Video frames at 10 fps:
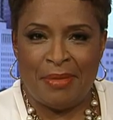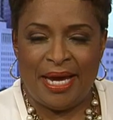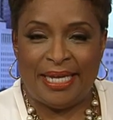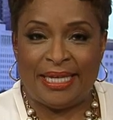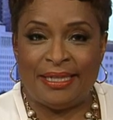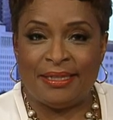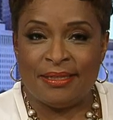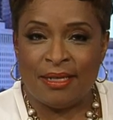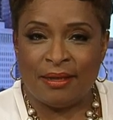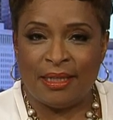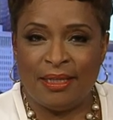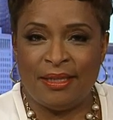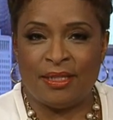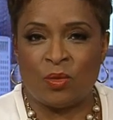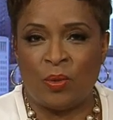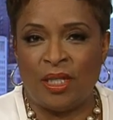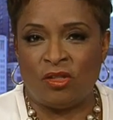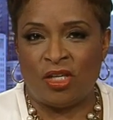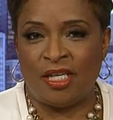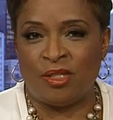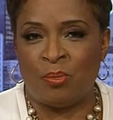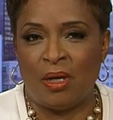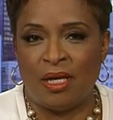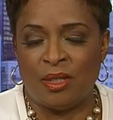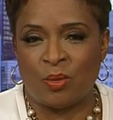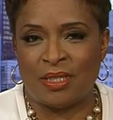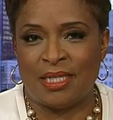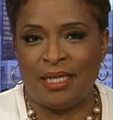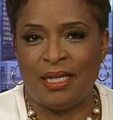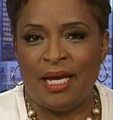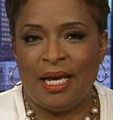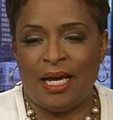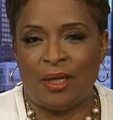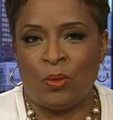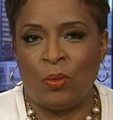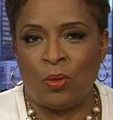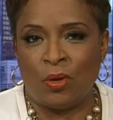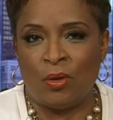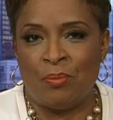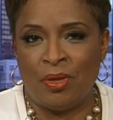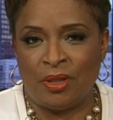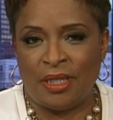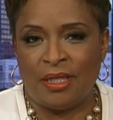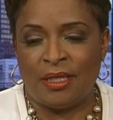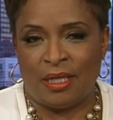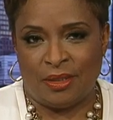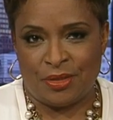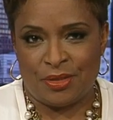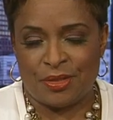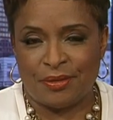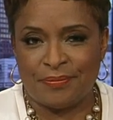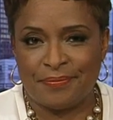May in Kentucky. This week, Cheney's bond was set at a quarter million dollars.